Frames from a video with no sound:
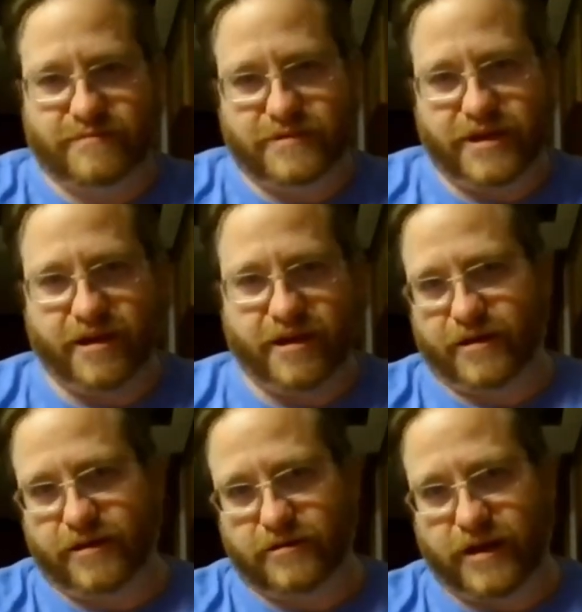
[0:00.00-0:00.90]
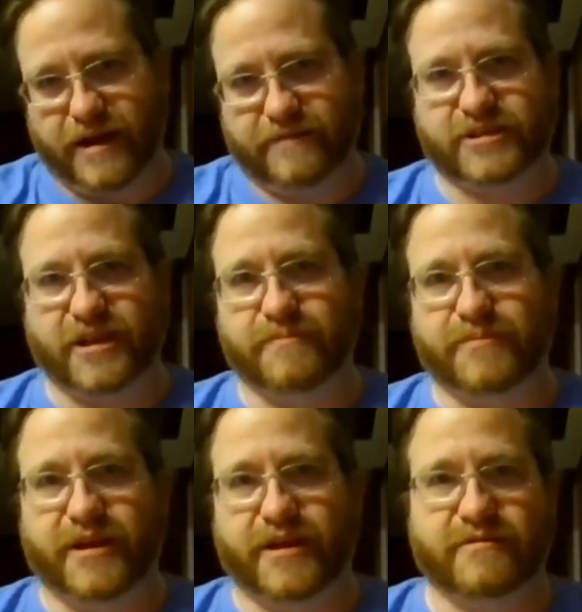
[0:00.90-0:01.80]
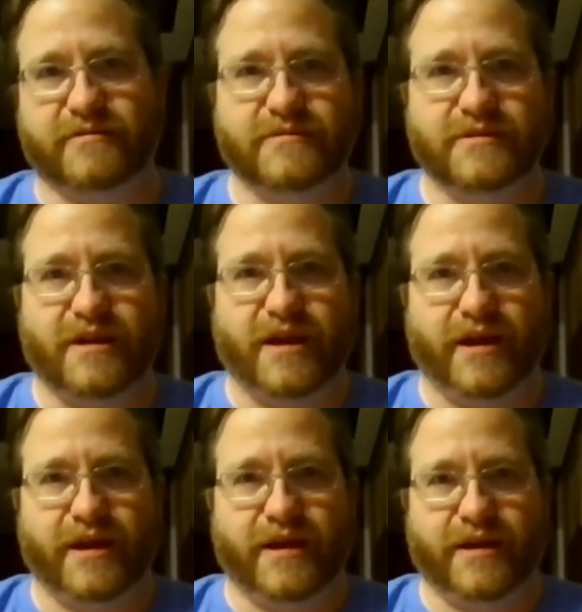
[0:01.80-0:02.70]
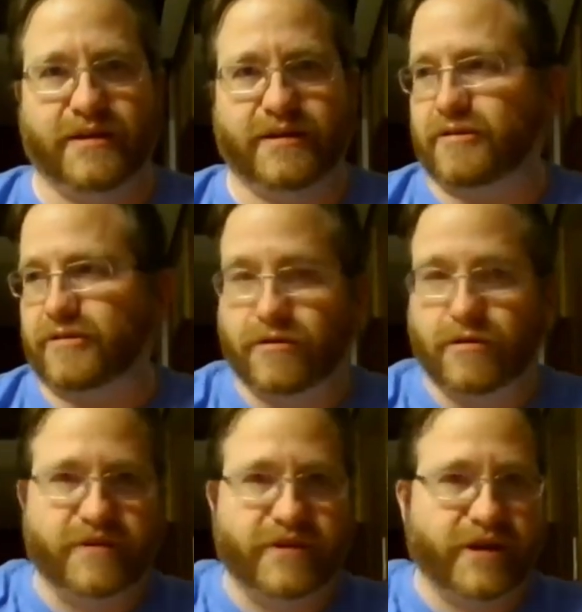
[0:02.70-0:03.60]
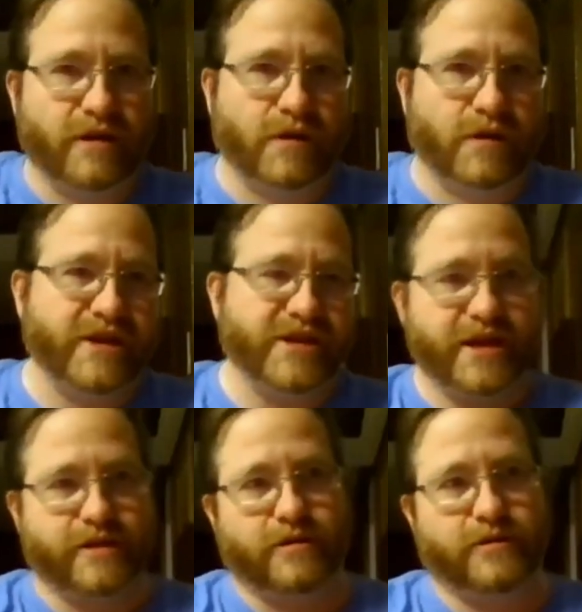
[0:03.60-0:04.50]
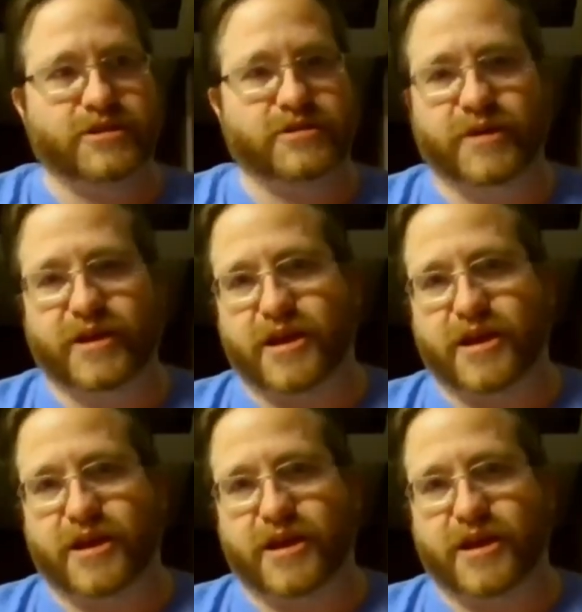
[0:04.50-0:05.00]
here, have something, and now go over there while we take all this money.